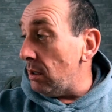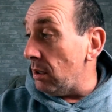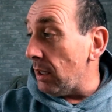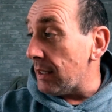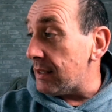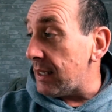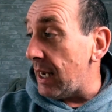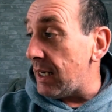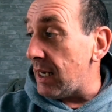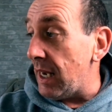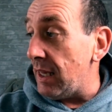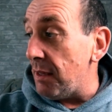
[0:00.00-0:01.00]
Like I said
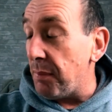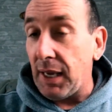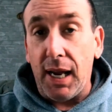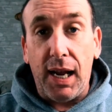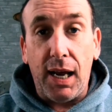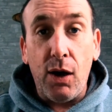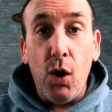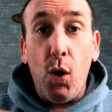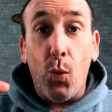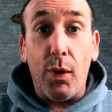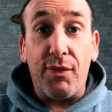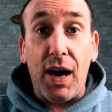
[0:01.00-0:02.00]
in the beginning,
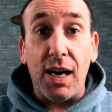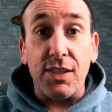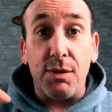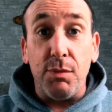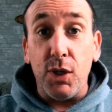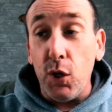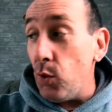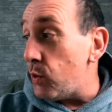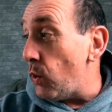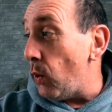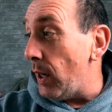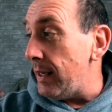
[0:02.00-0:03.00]
we've got some new
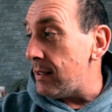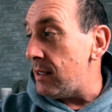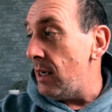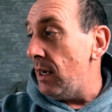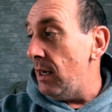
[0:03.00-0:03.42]
toys.